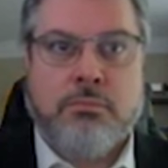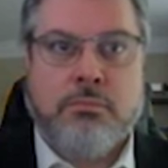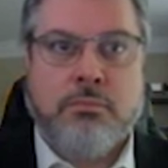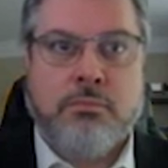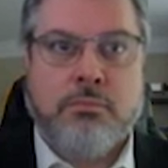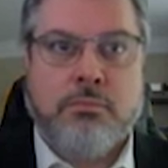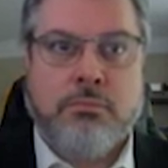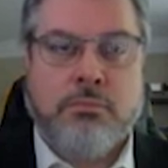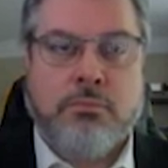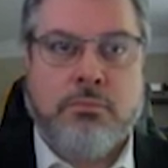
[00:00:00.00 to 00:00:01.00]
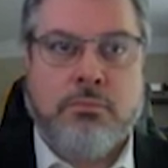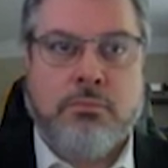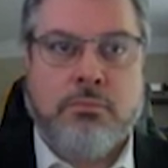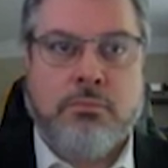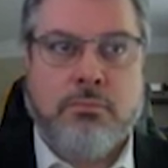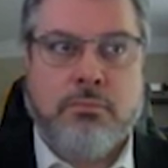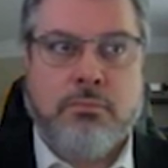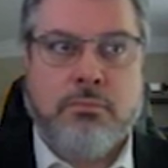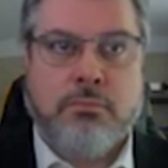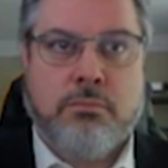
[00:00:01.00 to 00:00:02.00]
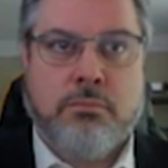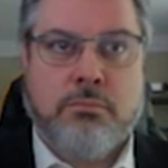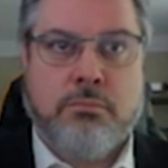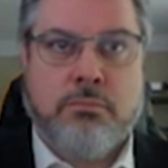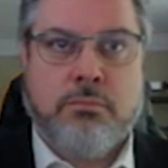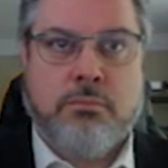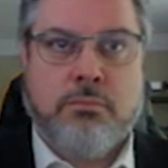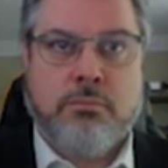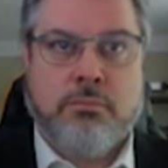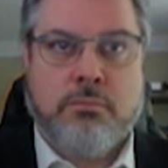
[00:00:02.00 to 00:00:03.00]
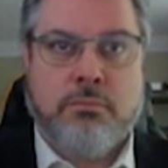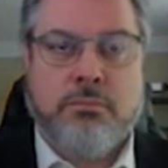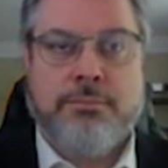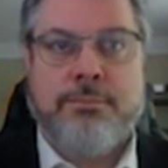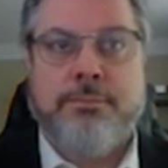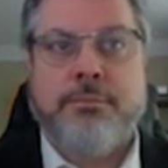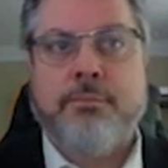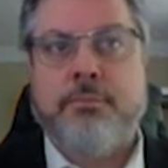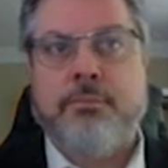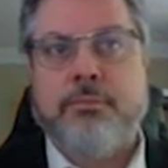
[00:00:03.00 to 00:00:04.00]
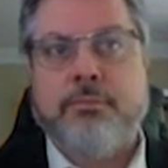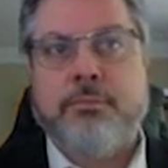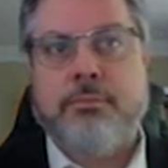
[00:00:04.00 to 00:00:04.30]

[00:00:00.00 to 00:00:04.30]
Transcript: [no speech]